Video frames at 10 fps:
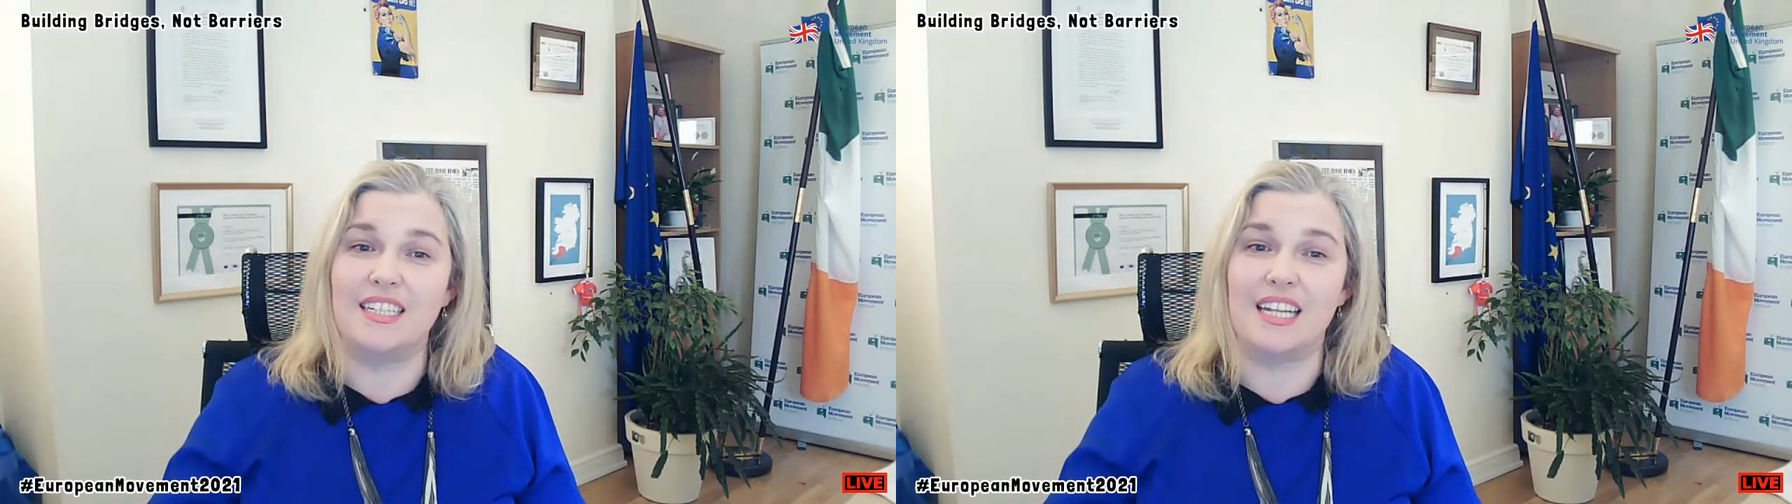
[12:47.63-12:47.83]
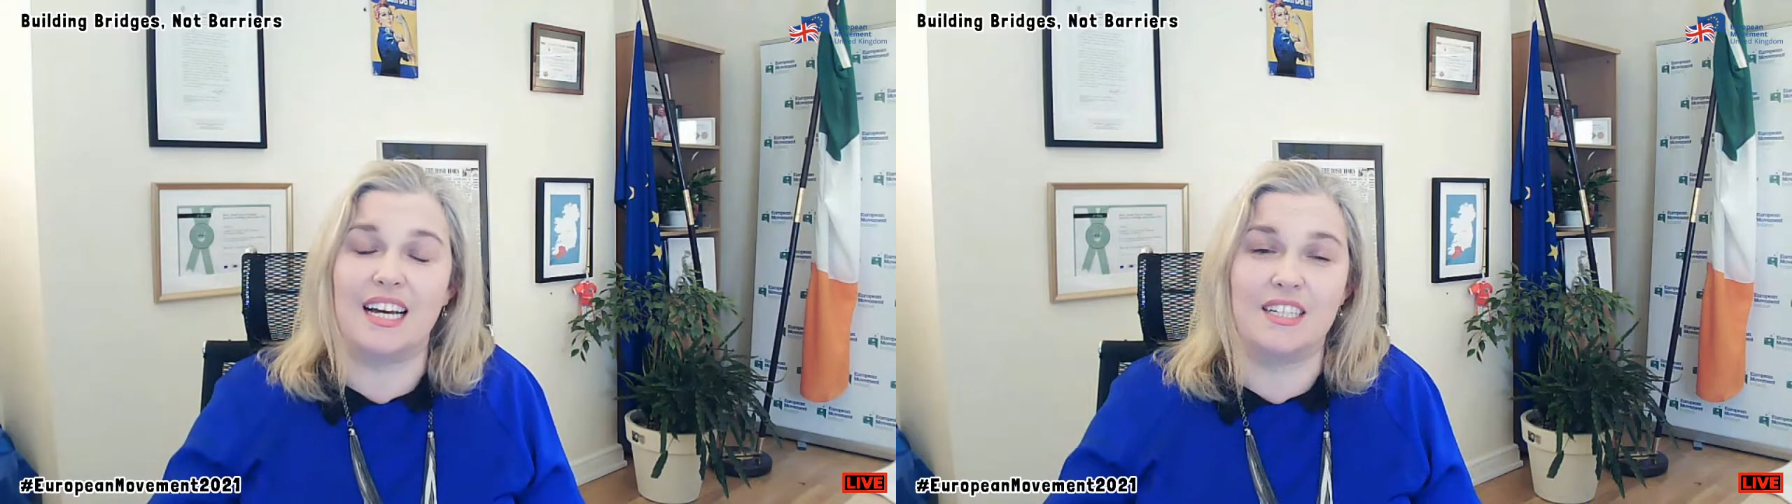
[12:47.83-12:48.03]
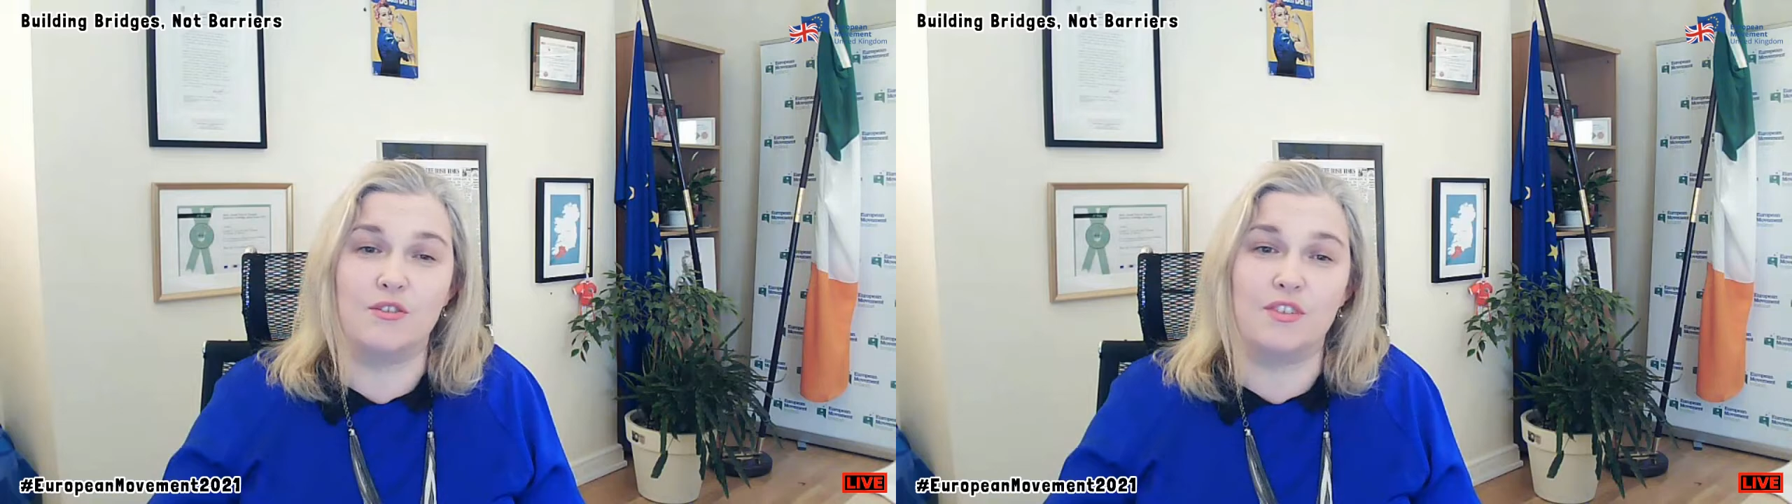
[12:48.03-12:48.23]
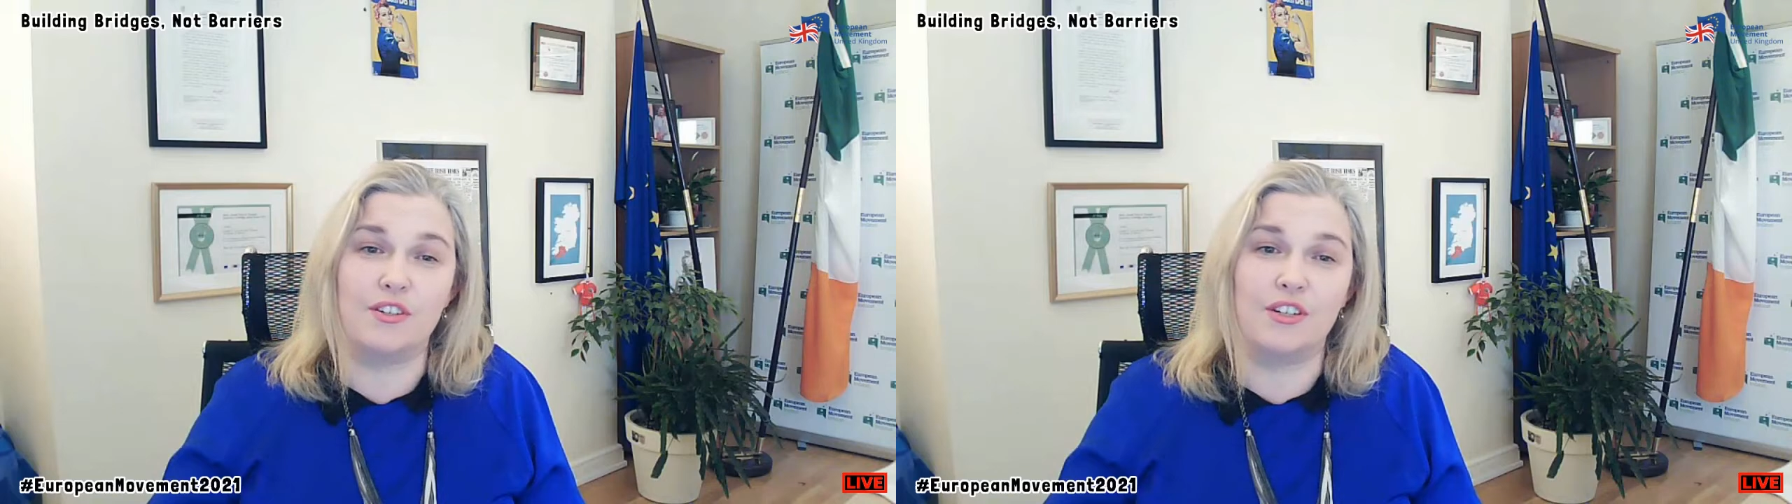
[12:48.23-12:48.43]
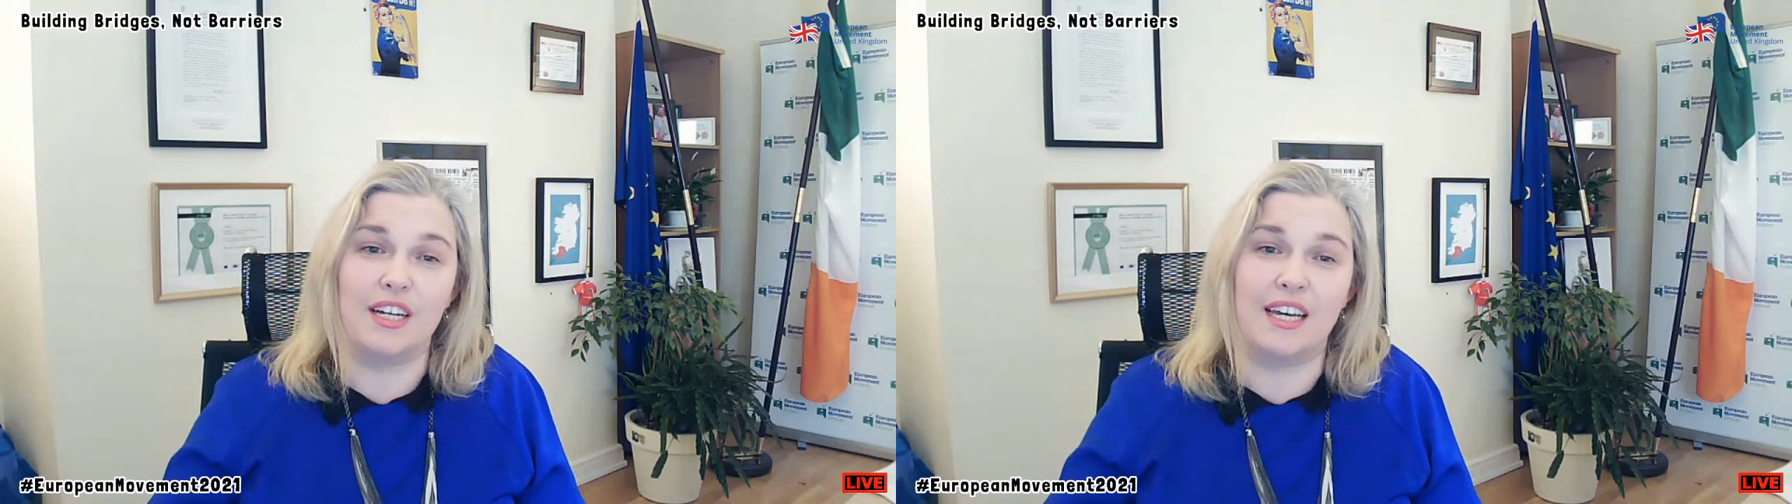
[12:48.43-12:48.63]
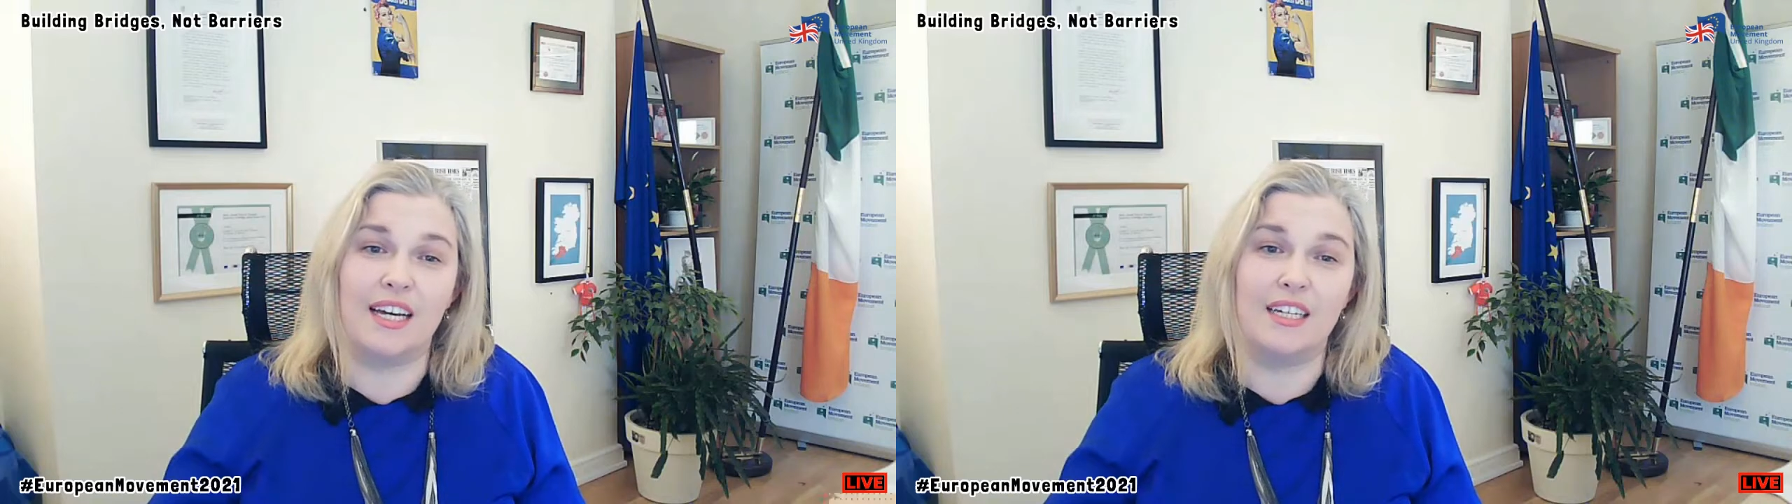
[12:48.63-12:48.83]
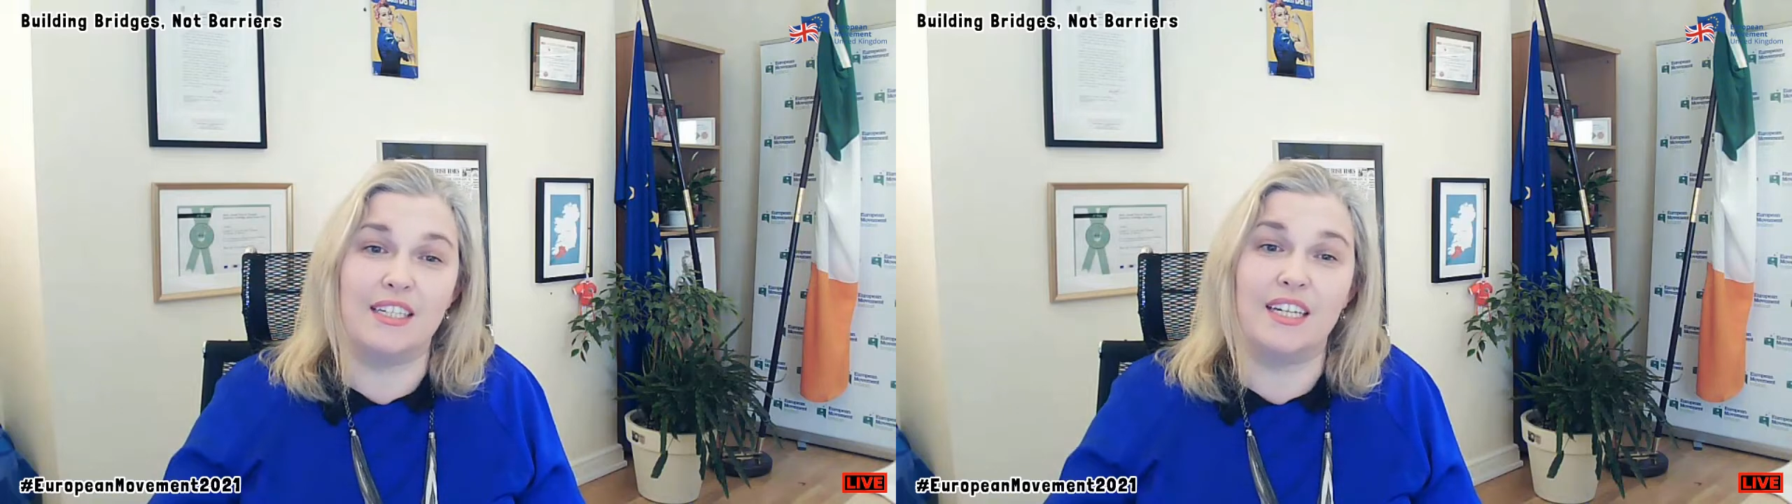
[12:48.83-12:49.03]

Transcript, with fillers: at, at over uh,